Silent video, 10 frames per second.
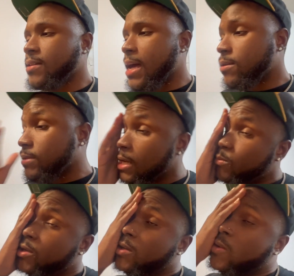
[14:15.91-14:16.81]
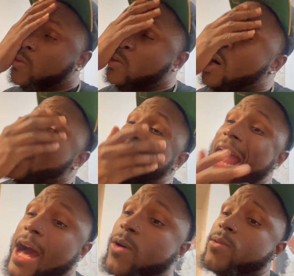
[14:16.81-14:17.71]
I don't think we're going
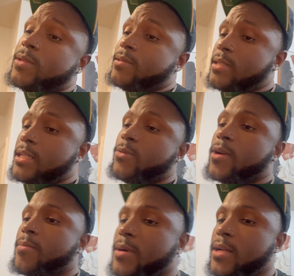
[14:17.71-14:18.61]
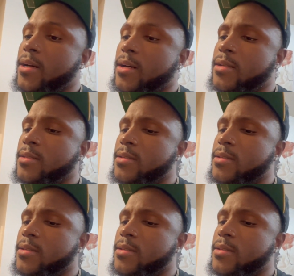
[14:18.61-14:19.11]
out anywhere, but uh,